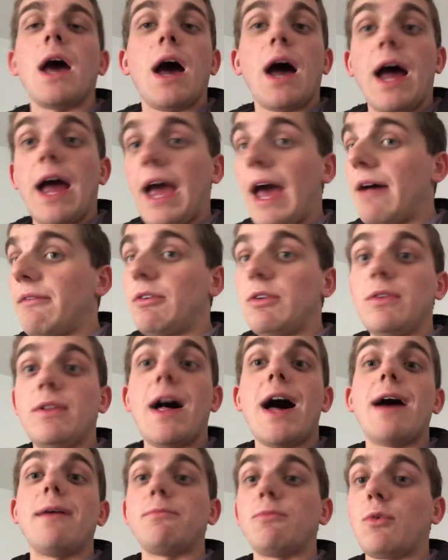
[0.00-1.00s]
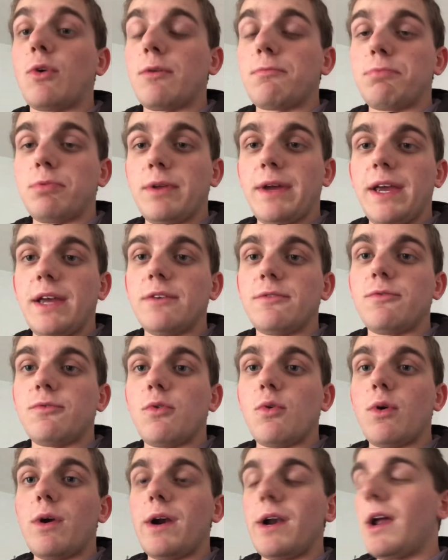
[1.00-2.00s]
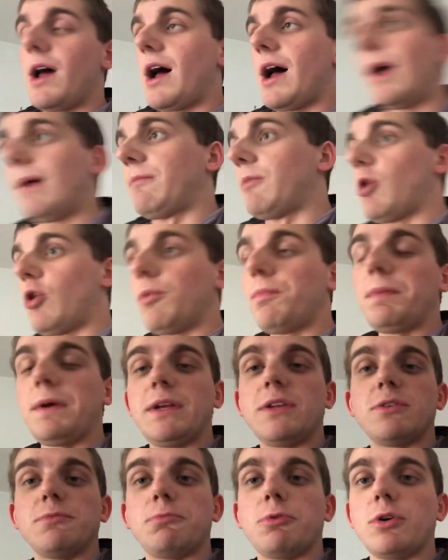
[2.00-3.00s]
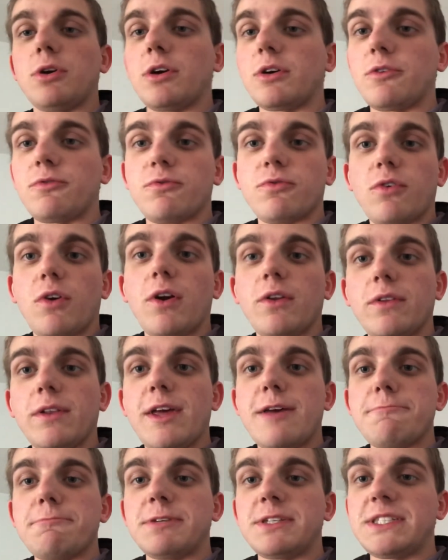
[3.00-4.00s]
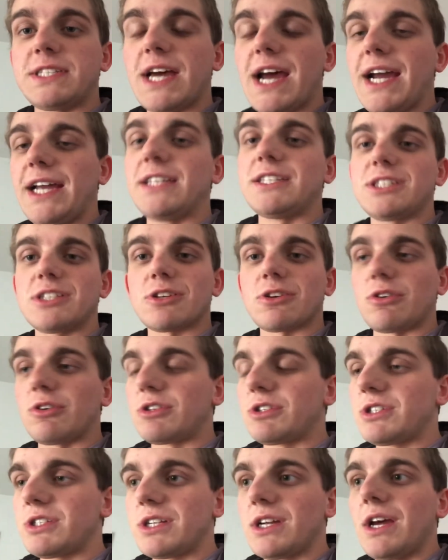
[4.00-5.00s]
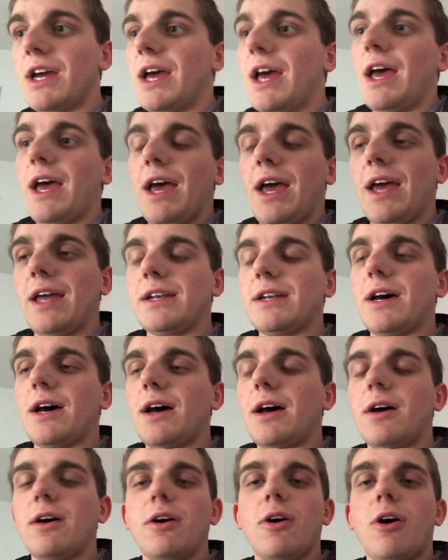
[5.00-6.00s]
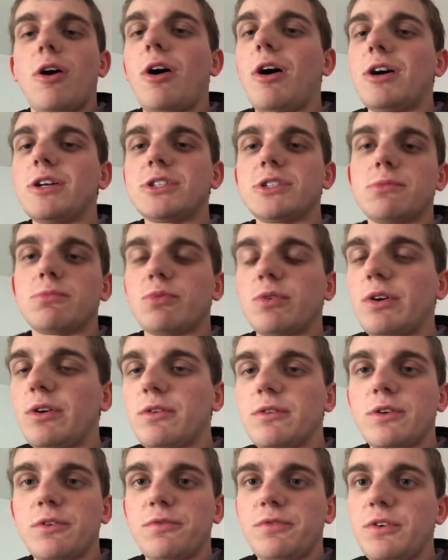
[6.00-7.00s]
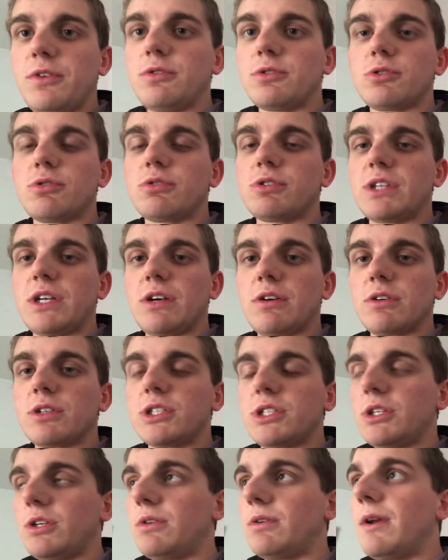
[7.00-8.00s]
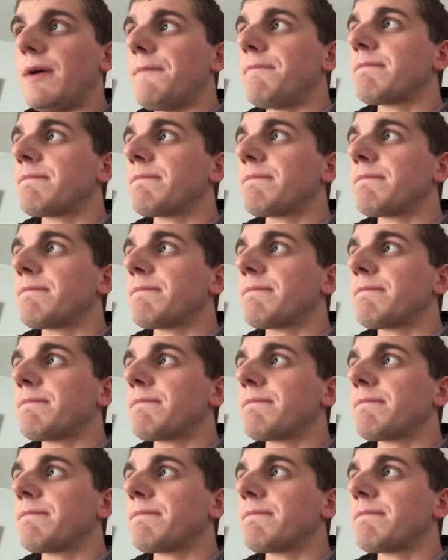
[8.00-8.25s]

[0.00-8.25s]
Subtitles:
I have a lot more planned for it. I'm hoping to put on a front lip, side skirts, and awesome rear diffusers here soon.